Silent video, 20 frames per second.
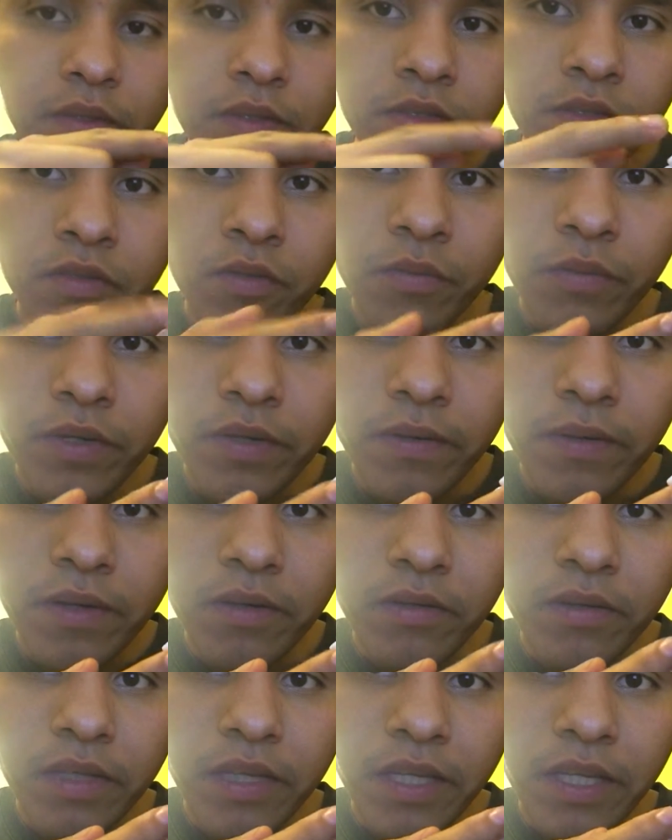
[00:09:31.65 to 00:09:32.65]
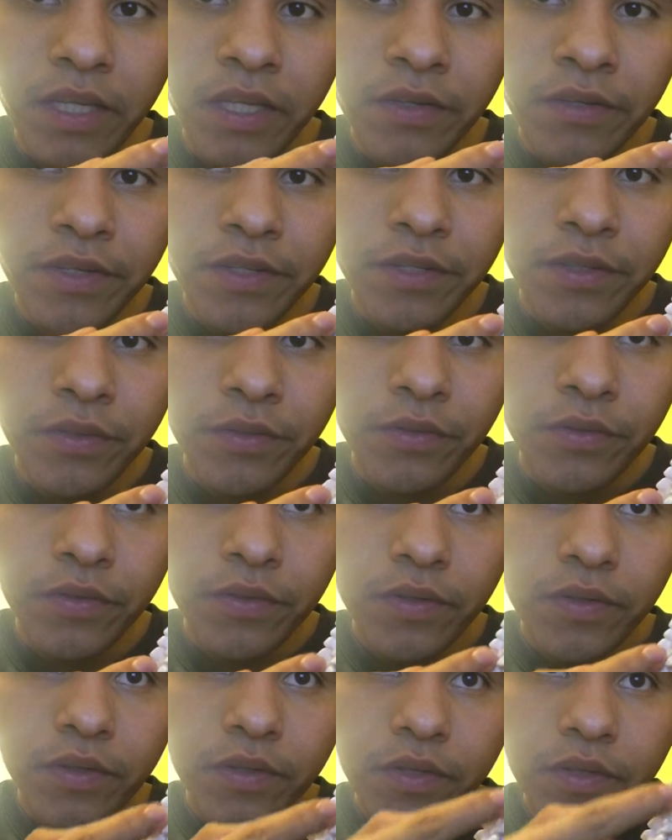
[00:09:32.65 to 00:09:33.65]
somewhere around here too.
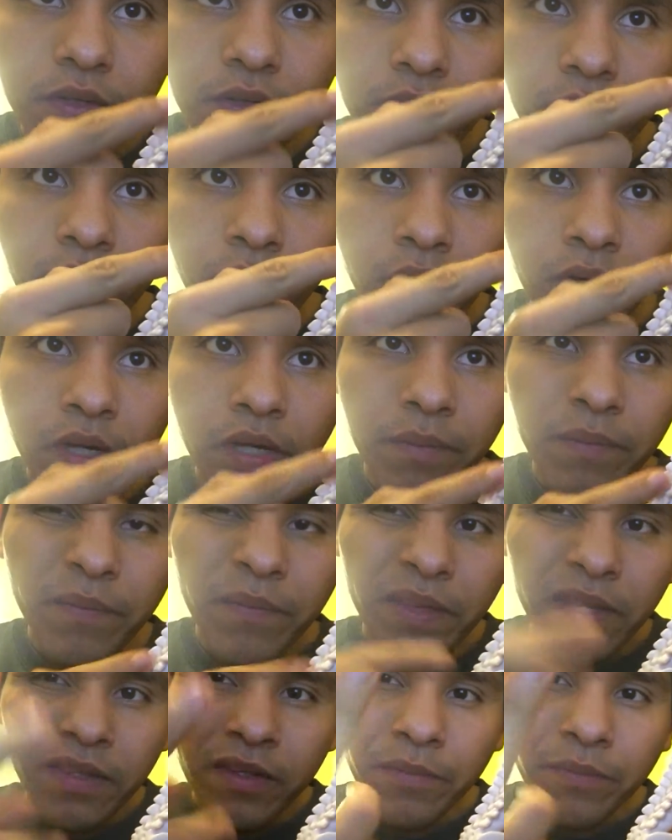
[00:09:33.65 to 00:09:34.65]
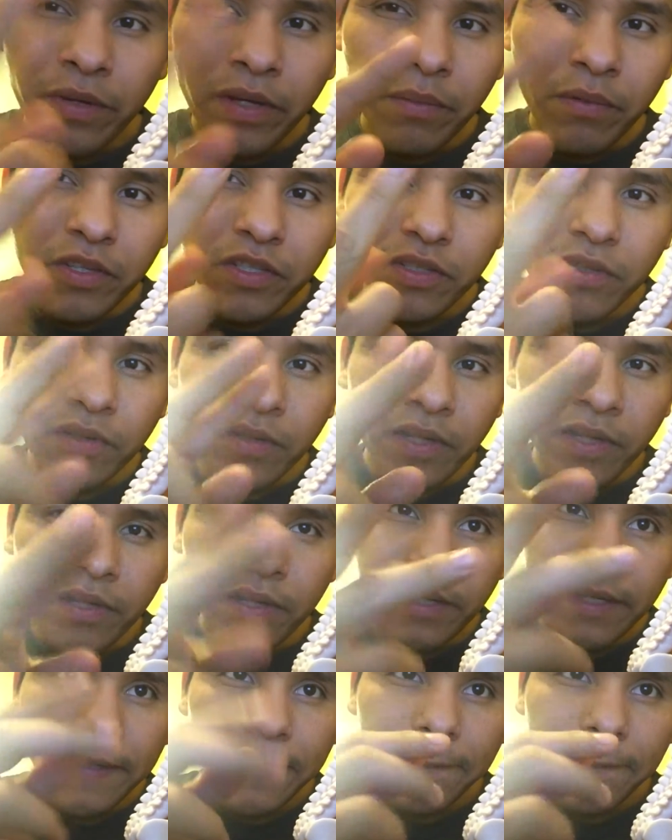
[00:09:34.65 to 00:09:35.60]
Forearm, they're pretty much together.